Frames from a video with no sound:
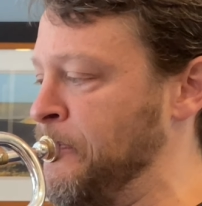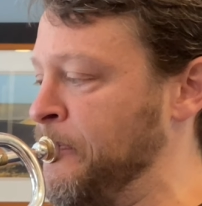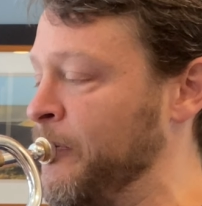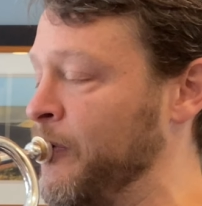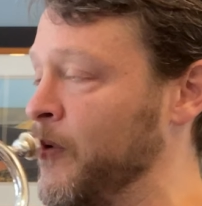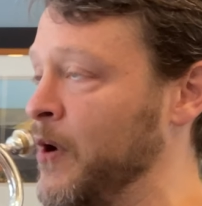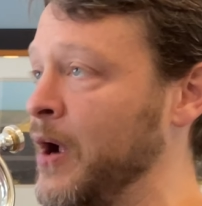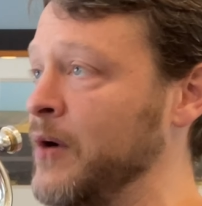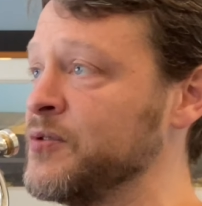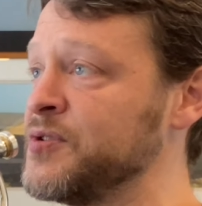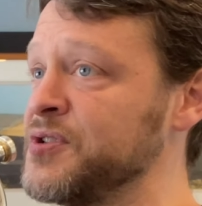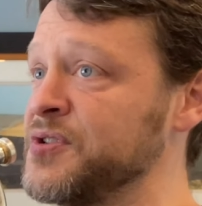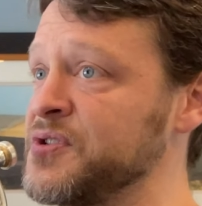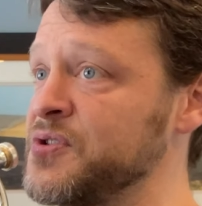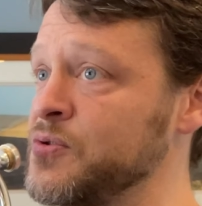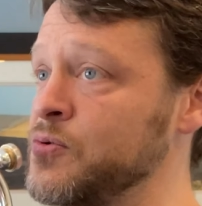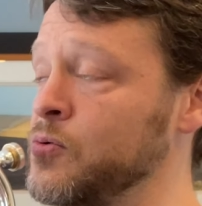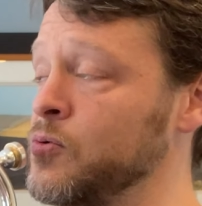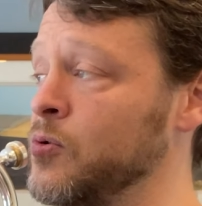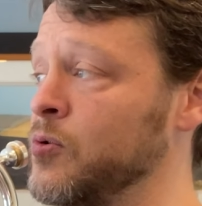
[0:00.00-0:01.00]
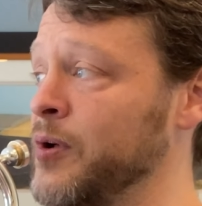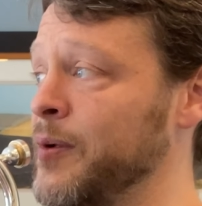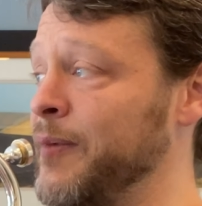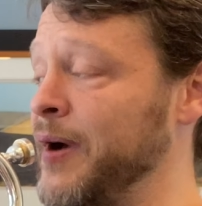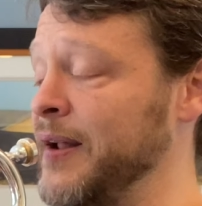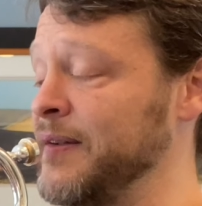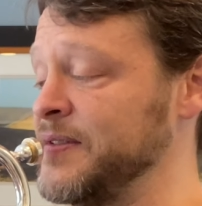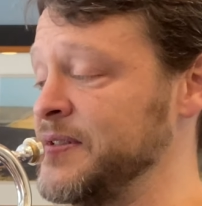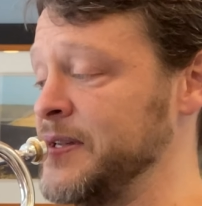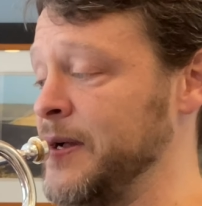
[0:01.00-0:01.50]
When I was in school, it
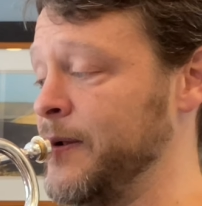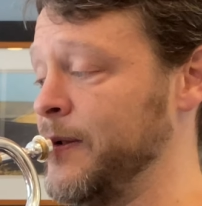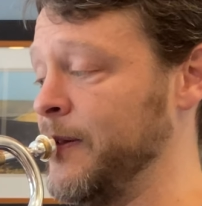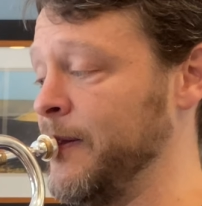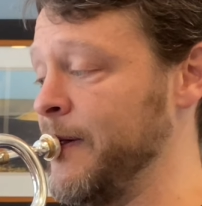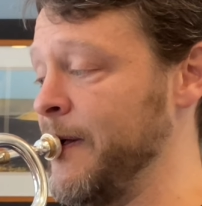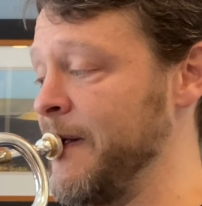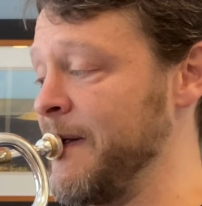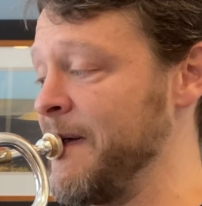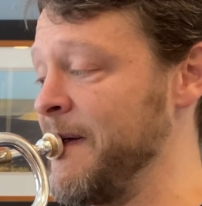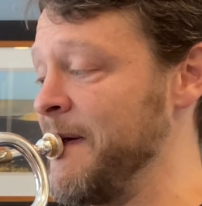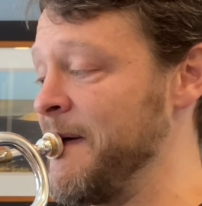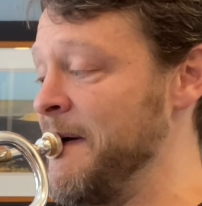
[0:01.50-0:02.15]
might have sounded like,